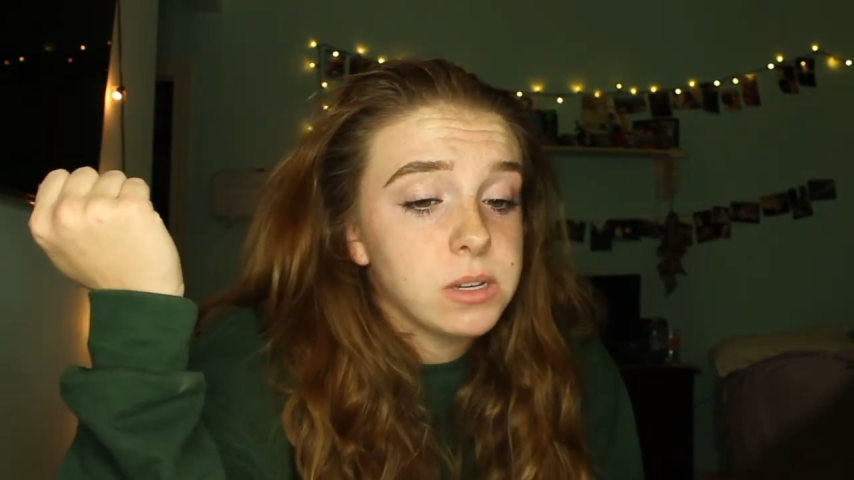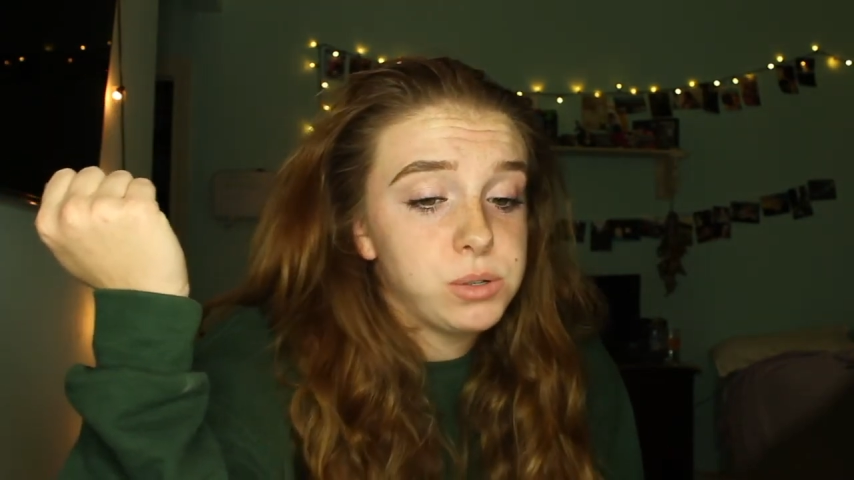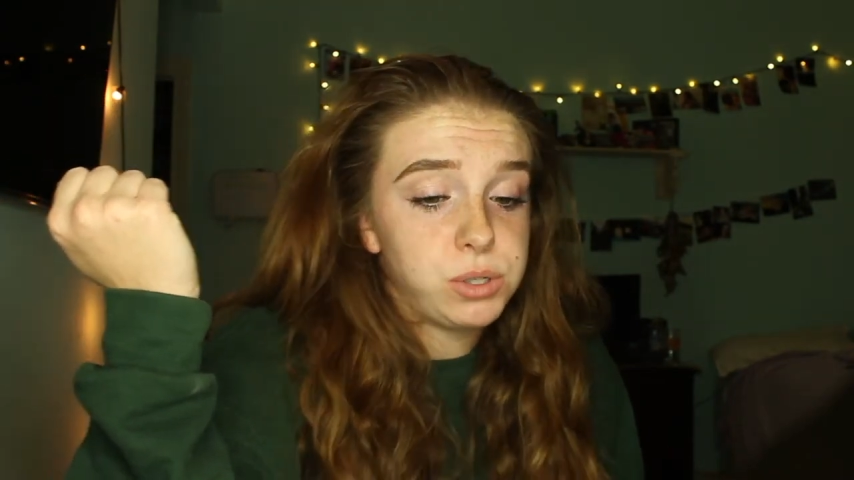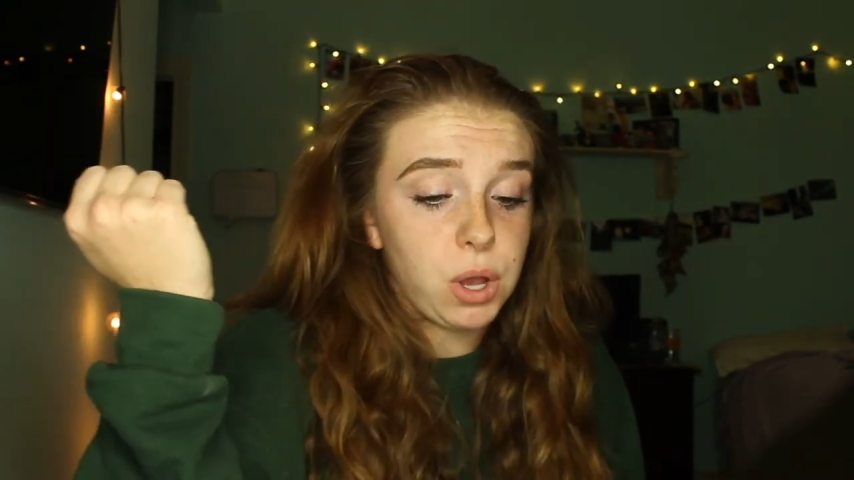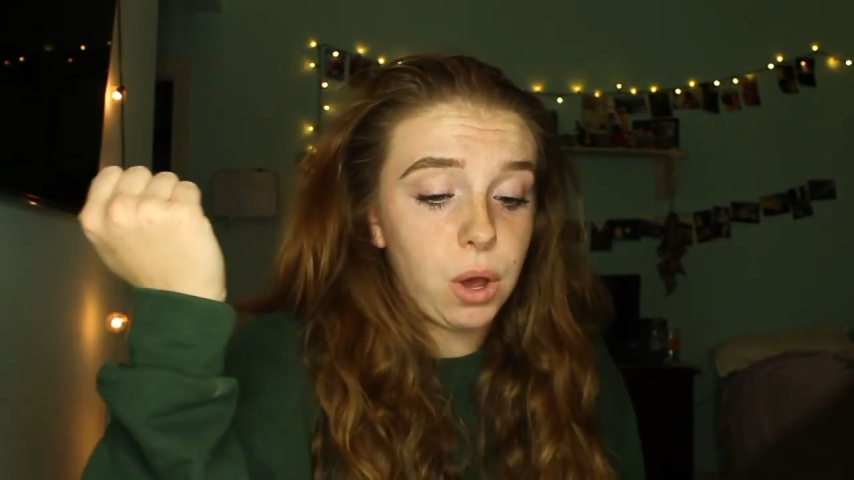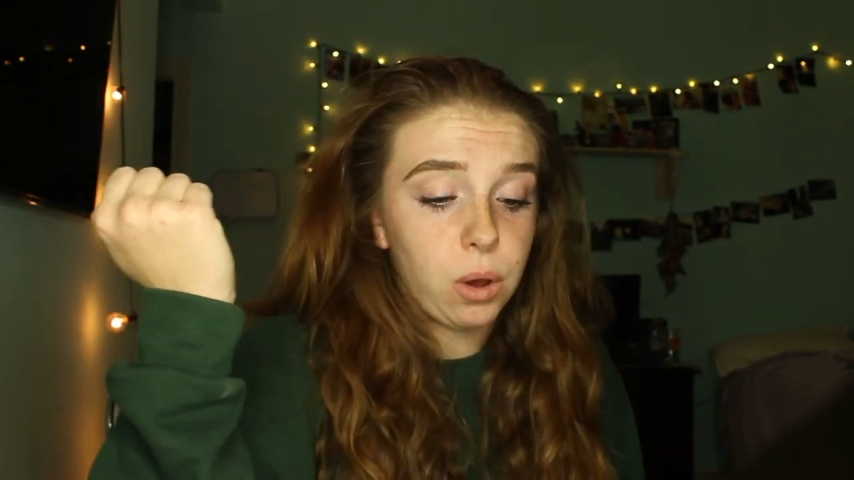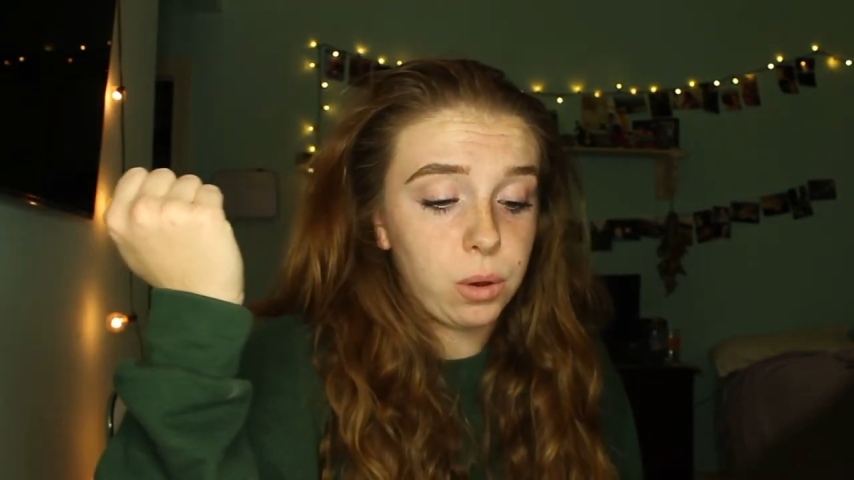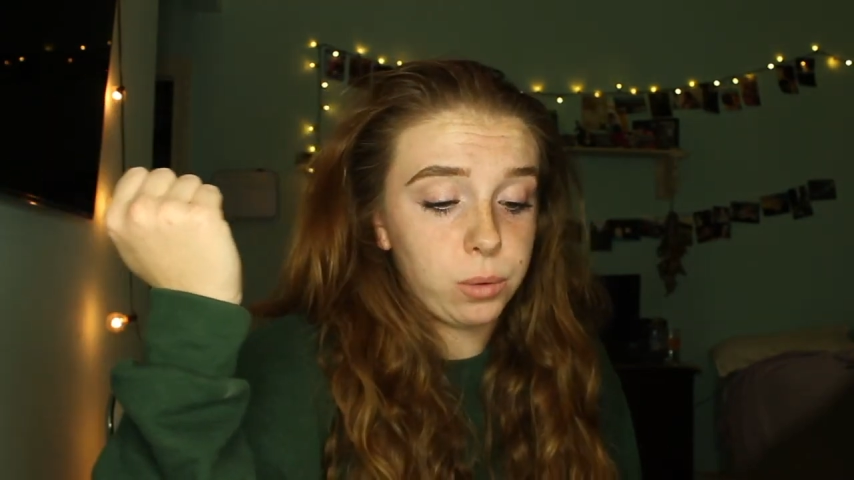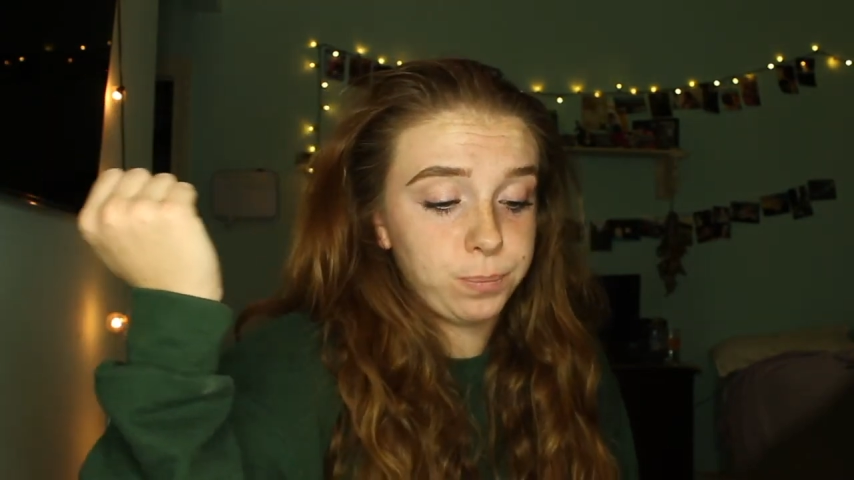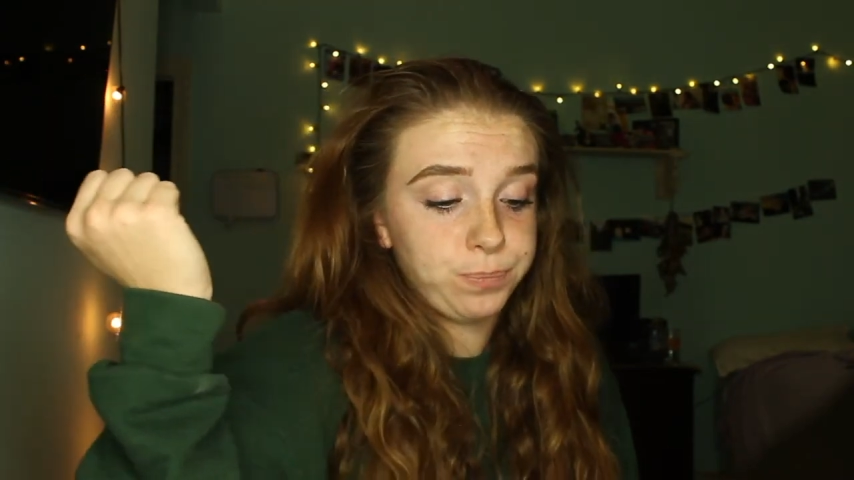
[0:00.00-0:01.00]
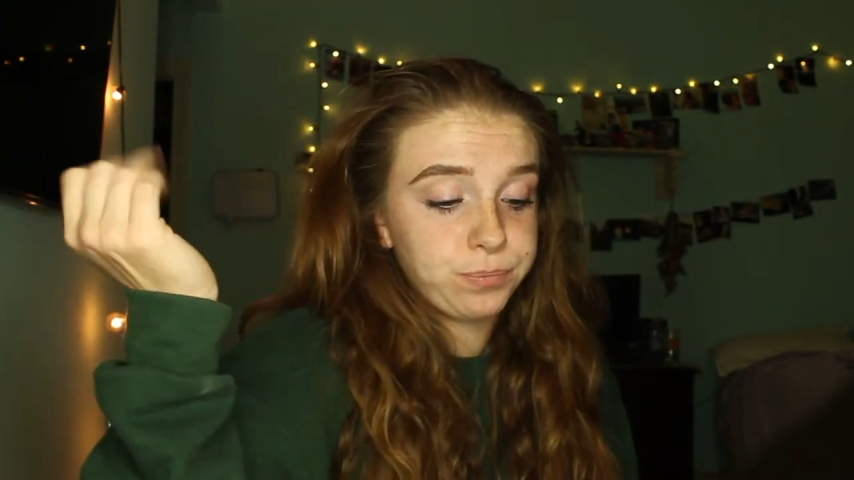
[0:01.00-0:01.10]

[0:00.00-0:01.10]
So,